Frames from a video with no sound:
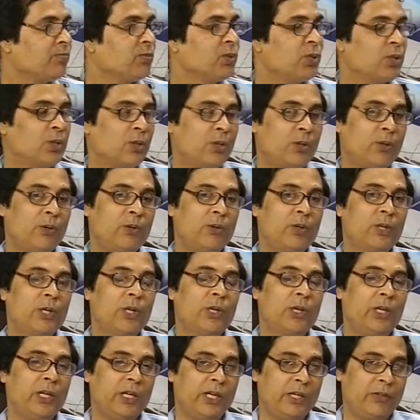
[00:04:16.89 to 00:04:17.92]
So
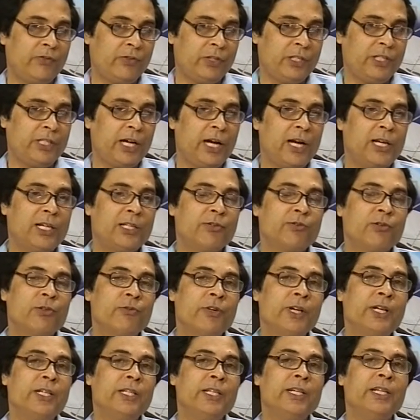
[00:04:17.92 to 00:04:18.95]
if a child is
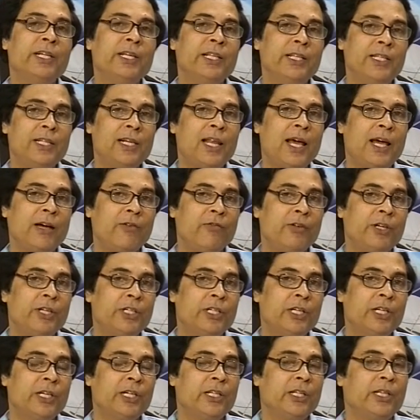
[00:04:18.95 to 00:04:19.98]
fluent in Hindi language,
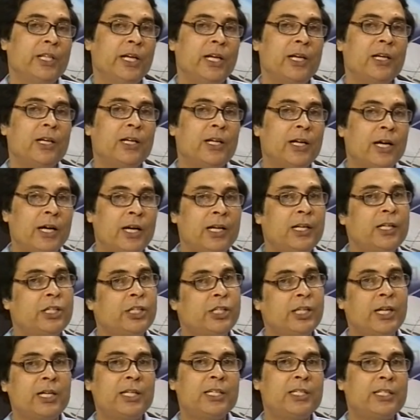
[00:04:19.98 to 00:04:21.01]
then and
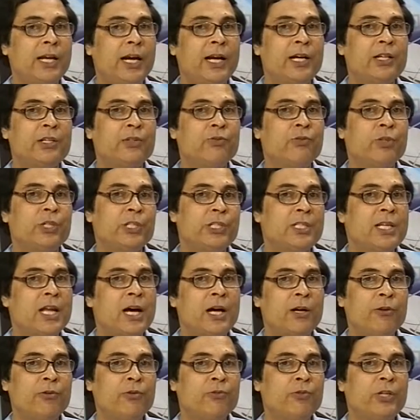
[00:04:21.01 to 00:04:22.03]
she understands what is
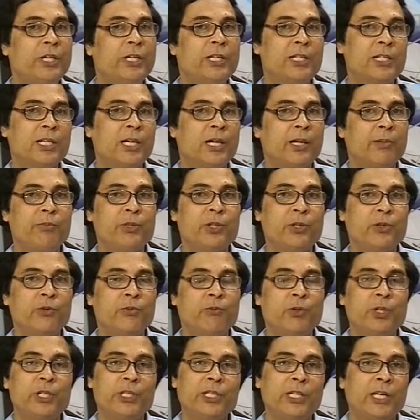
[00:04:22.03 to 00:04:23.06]
noun, where it comes,
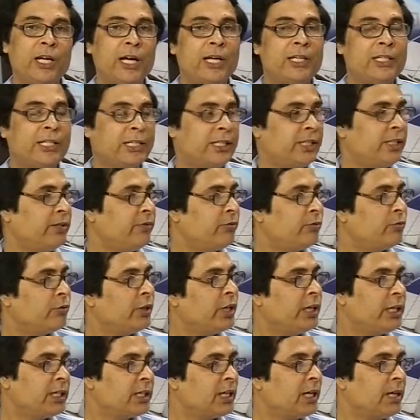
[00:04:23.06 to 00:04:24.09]
what is adjective,
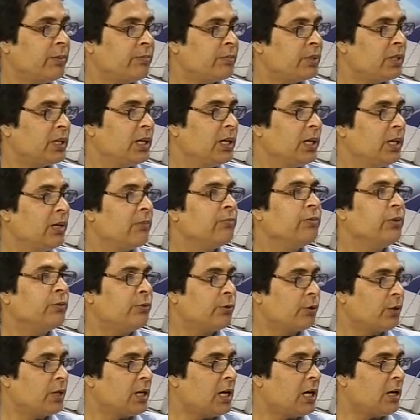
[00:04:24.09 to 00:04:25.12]
where it comes
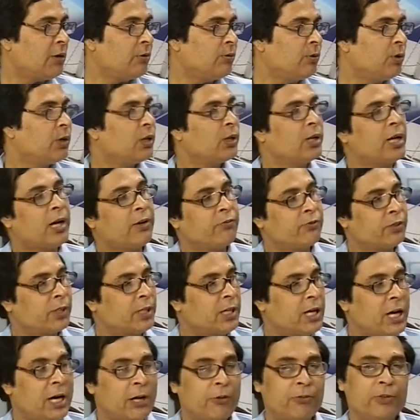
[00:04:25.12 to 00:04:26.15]
before noun or after
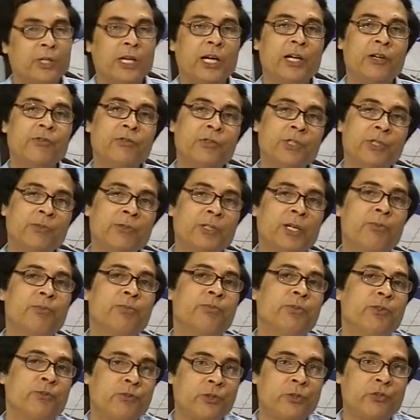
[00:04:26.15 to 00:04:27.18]
noun, adverb comes
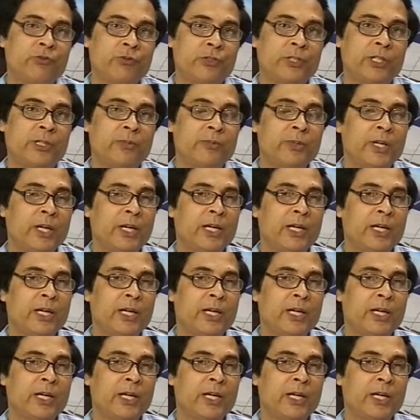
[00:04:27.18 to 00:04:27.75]
before verb,